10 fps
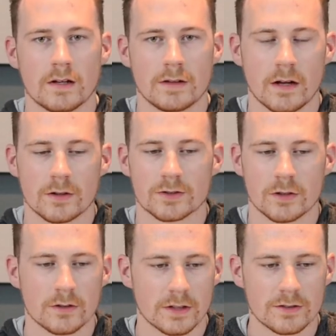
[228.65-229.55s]
Now there are
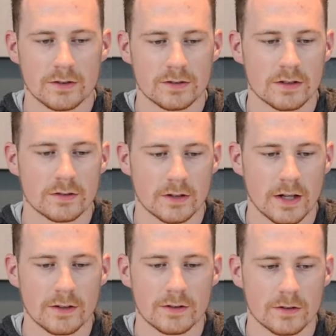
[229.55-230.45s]
certain instances or
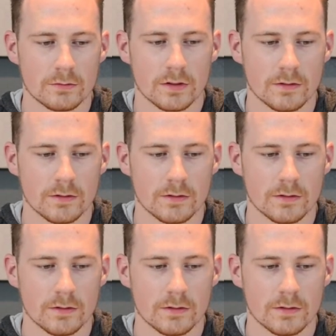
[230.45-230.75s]
cases